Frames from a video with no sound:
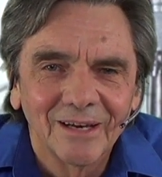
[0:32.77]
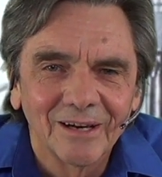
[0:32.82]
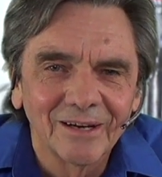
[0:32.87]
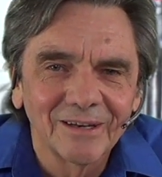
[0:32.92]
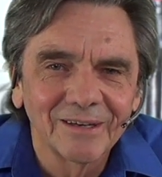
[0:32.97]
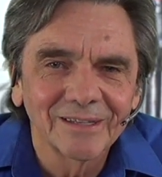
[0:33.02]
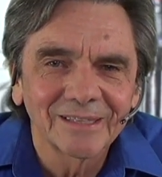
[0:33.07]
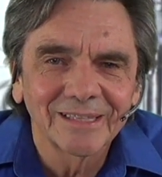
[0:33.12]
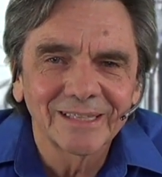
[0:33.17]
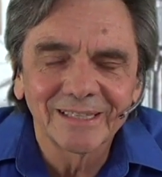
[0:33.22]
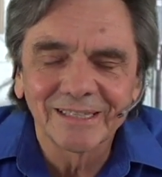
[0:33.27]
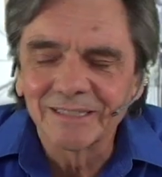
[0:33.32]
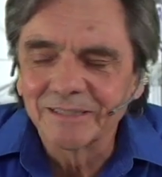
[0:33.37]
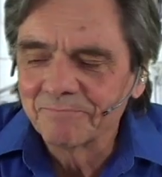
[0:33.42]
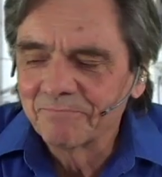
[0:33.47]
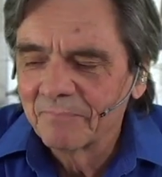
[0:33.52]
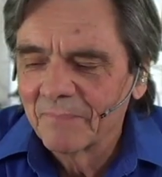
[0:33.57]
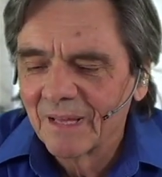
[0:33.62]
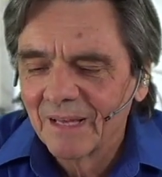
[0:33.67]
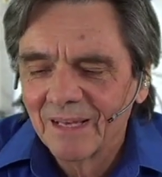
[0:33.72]

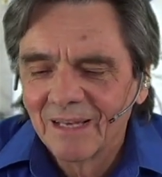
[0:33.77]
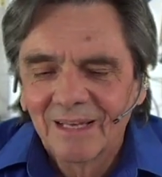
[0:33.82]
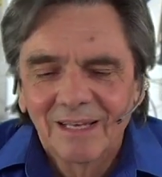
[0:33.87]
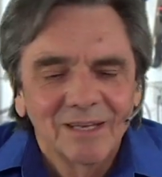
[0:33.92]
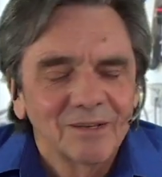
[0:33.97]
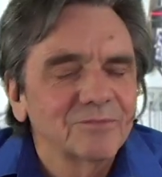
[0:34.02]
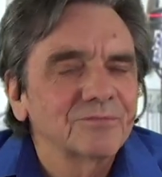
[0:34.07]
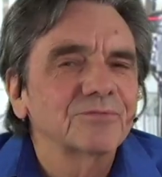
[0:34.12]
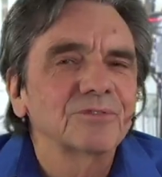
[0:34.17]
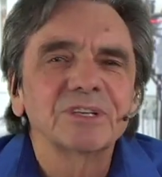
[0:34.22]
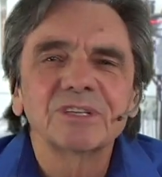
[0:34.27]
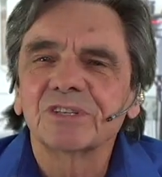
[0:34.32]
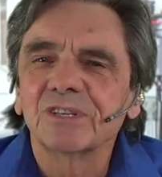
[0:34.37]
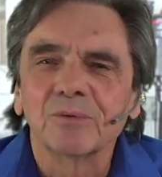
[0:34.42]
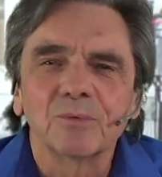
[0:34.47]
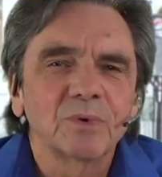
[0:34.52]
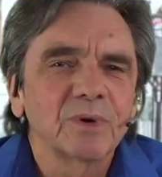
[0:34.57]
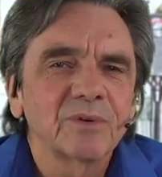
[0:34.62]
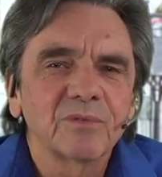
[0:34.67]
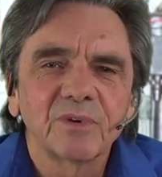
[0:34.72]
Okay,
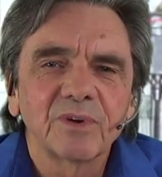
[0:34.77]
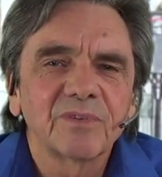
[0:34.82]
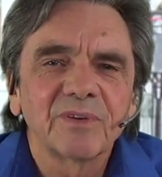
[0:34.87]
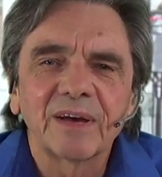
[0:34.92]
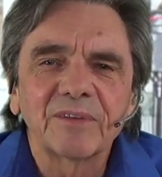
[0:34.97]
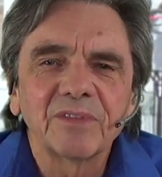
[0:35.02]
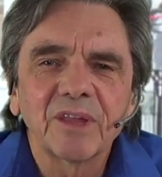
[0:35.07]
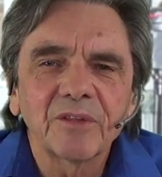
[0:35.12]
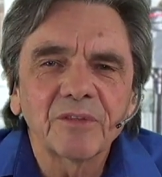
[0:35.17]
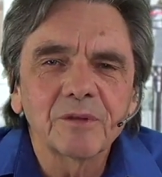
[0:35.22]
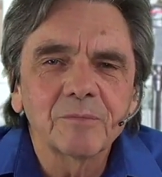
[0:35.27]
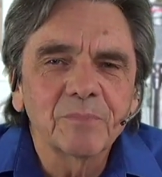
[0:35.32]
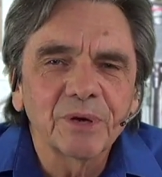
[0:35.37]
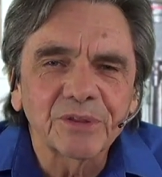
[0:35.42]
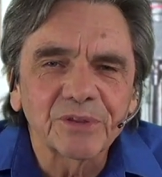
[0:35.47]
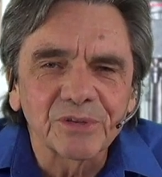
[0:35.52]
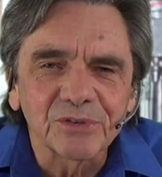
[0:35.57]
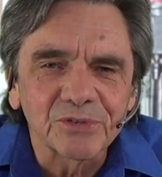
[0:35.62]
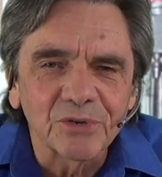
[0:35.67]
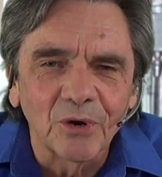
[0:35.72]
freezing. We've had nothing
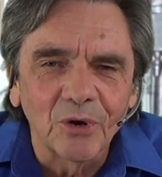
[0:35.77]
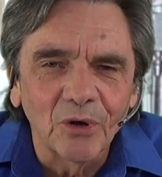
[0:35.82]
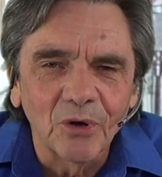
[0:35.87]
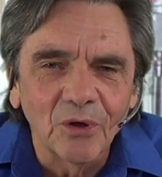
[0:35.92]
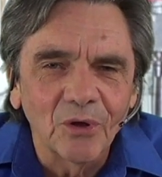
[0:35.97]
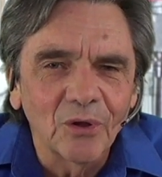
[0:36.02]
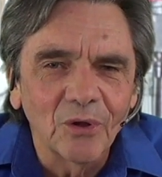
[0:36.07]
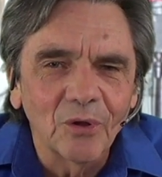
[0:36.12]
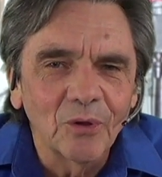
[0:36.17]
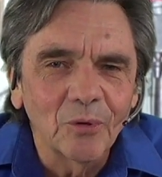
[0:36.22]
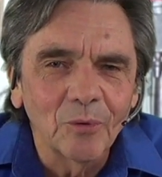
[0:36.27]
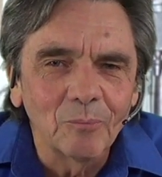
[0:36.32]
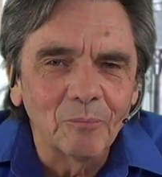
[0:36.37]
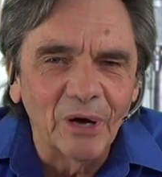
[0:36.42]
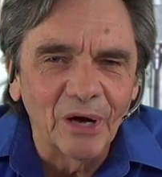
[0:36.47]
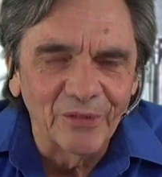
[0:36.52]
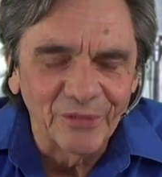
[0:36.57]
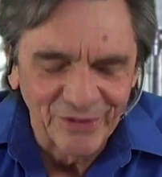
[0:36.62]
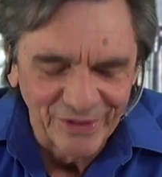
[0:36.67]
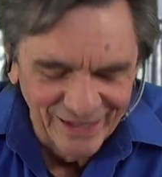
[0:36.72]
but this all
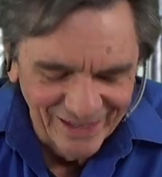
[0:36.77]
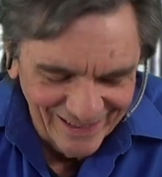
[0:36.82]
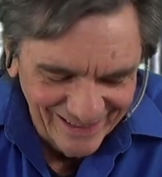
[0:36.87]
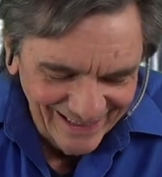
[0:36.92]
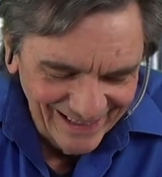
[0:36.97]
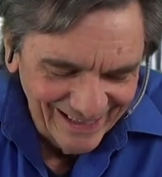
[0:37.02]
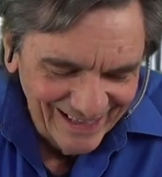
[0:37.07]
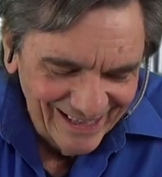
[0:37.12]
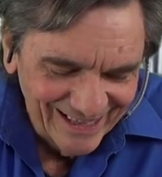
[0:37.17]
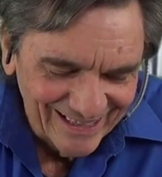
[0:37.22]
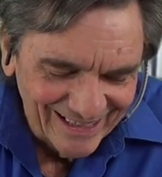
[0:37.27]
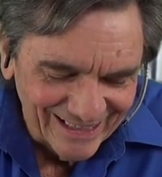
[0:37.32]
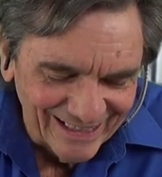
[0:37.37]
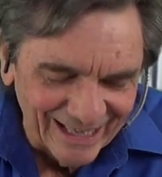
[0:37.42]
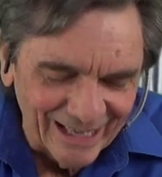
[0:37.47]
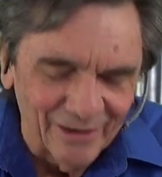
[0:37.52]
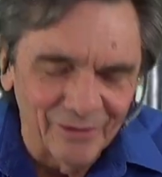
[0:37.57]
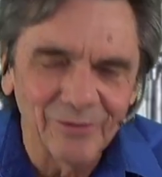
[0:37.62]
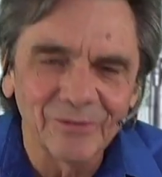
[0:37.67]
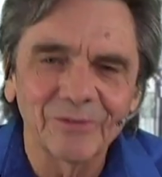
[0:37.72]
month.
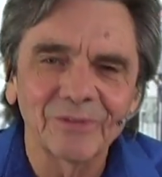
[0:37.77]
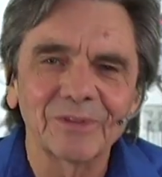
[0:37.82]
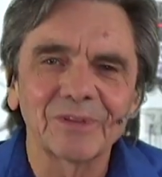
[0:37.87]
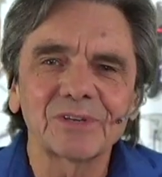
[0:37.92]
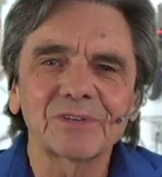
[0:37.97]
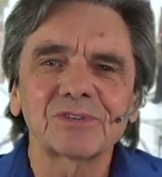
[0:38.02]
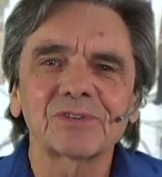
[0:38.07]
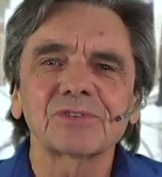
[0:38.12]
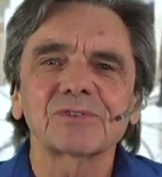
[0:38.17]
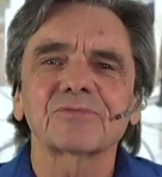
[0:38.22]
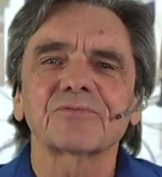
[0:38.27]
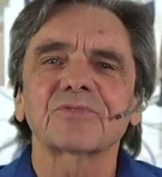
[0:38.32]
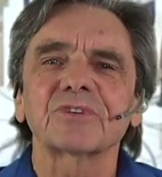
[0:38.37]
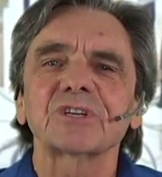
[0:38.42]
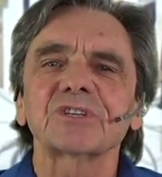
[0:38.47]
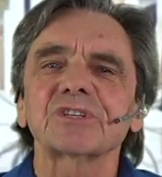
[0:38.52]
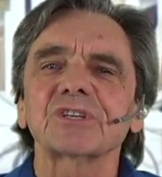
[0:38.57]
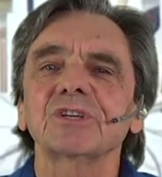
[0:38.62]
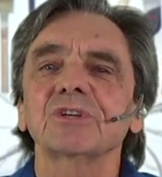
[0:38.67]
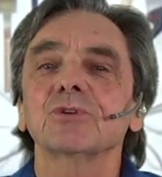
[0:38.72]
Now, this is
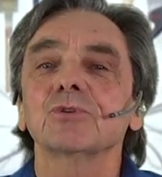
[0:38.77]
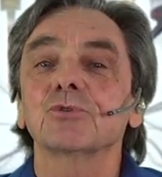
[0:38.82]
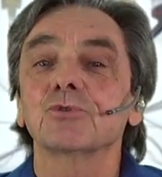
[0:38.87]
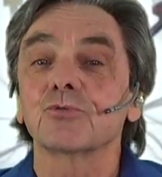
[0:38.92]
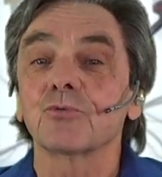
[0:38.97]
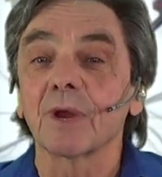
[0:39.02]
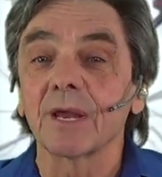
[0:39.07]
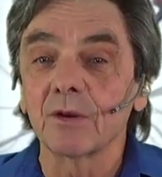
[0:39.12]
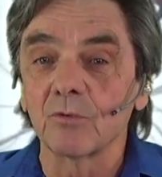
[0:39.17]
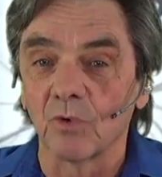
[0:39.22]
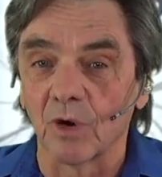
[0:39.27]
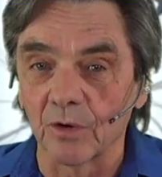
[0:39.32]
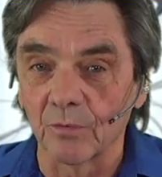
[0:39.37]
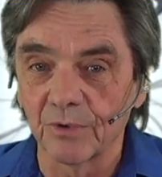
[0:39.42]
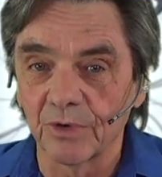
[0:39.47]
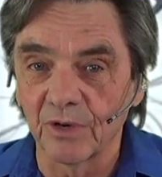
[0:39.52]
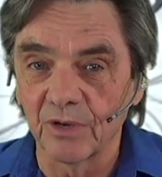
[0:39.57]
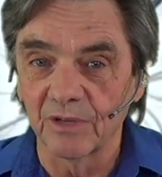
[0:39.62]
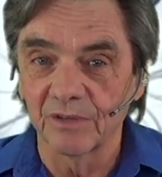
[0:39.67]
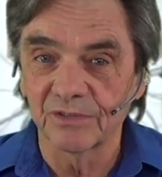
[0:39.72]
freezing drain water.
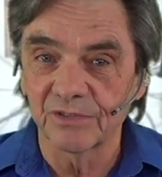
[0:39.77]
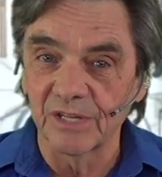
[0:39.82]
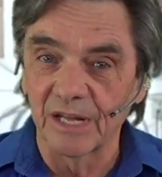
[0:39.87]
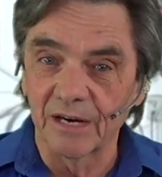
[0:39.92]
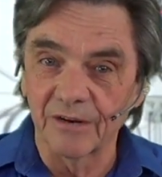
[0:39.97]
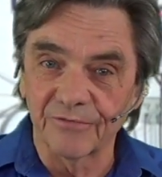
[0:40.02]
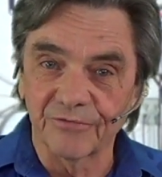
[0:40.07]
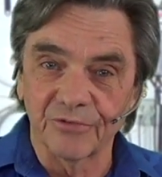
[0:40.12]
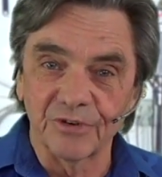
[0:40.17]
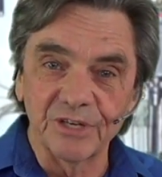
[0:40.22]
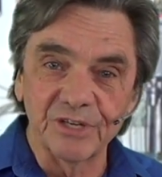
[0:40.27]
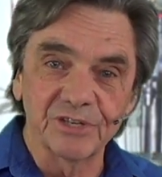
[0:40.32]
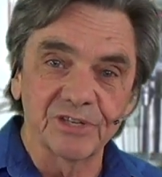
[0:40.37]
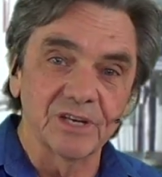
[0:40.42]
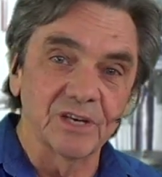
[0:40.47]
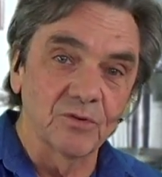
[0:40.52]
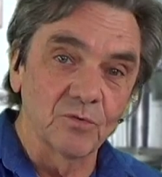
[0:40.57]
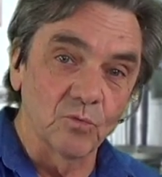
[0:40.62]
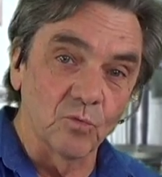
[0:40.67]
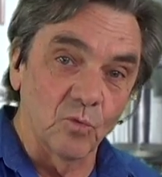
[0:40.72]
We don't. It's not a
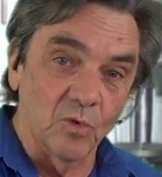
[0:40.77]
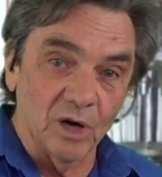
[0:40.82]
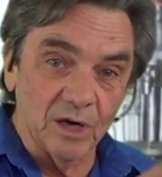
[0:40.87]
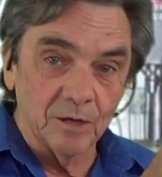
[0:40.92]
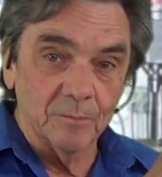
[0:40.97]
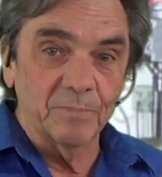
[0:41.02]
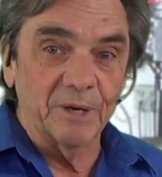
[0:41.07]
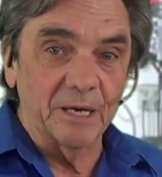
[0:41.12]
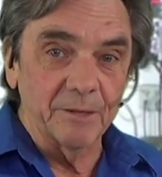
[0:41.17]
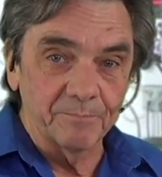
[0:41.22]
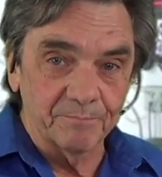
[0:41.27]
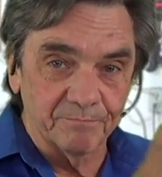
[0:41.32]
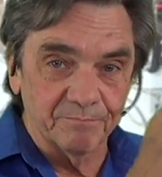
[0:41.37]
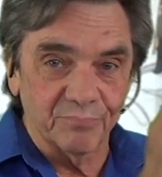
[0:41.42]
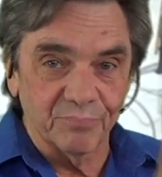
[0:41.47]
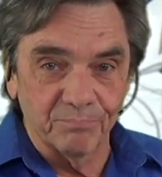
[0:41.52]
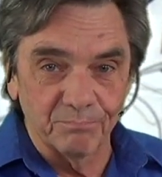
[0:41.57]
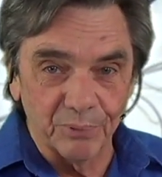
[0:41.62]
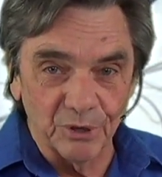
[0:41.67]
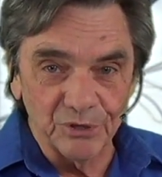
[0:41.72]
freezing water pipe
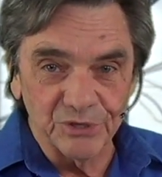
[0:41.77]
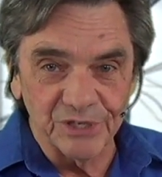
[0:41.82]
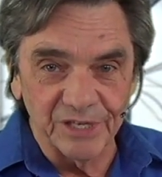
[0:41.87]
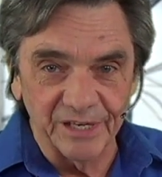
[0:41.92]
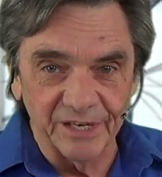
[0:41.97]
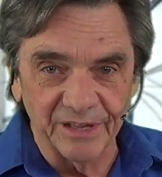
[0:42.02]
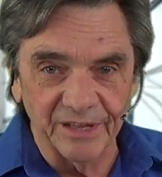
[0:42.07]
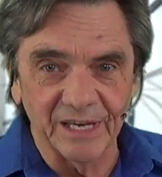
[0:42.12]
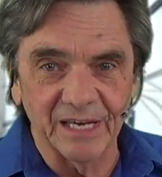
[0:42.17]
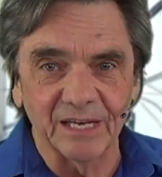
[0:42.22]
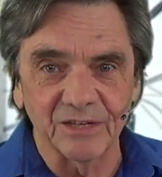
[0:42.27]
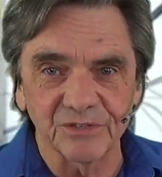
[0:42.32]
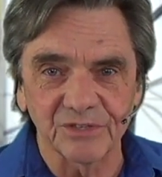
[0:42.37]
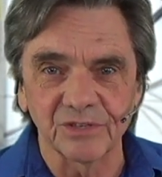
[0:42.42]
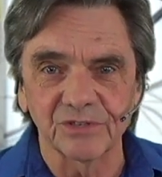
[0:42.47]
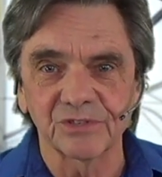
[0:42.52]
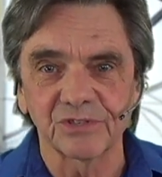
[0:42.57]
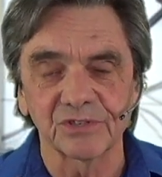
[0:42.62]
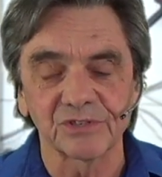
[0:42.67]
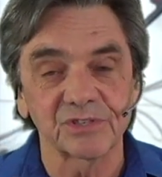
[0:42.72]
bursting in the house.
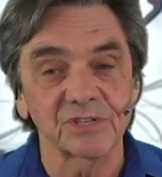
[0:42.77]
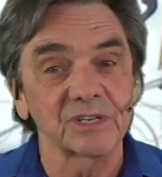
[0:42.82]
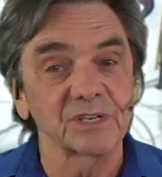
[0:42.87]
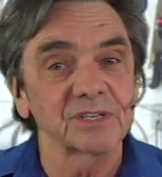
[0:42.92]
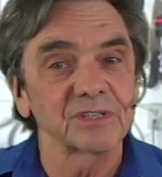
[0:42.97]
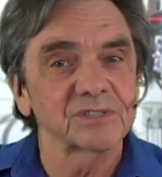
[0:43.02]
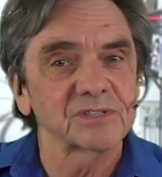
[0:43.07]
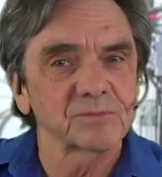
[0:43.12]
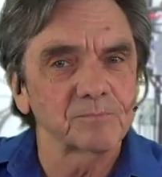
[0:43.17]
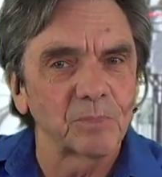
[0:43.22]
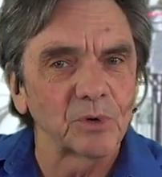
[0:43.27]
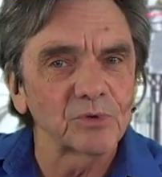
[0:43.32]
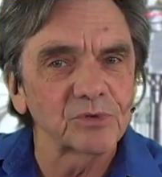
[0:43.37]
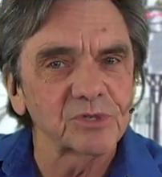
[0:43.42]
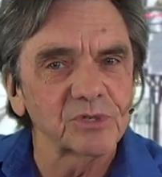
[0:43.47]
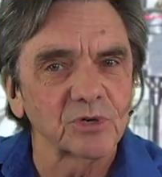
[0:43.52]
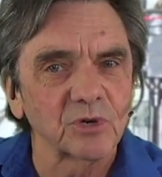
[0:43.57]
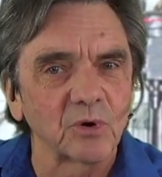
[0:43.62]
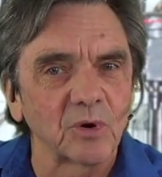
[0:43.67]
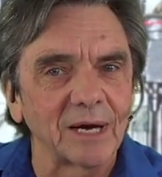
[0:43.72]
It's just that it's
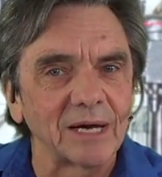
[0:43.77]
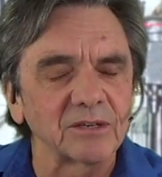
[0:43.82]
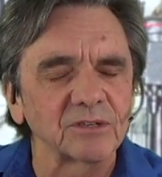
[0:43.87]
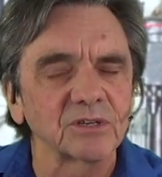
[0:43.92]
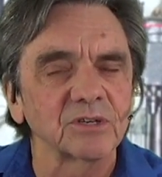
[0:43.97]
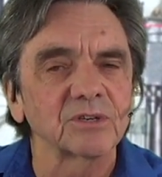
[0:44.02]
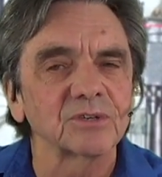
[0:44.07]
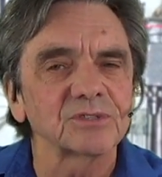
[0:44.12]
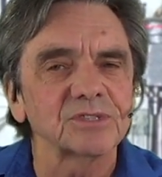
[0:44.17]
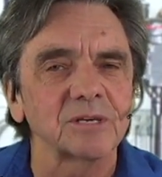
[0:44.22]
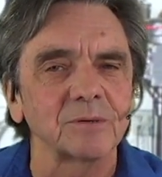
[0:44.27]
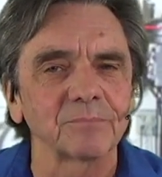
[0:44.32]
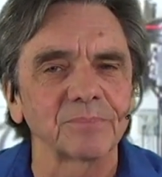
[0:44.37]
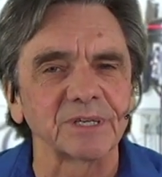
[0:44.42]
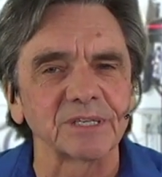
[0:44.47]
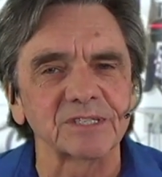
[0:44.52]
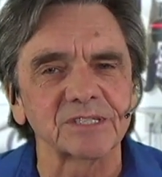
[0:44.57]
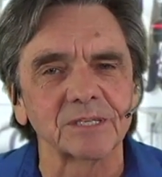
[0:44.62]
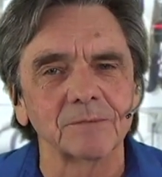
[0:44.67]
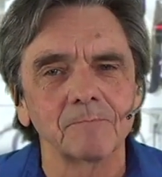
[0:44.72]
supposed to go out and go
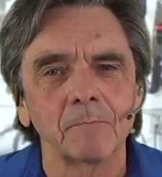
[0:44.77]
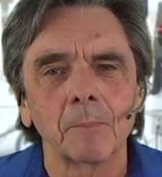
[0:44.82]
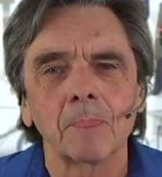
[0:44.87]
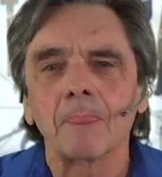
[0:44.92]
someplace.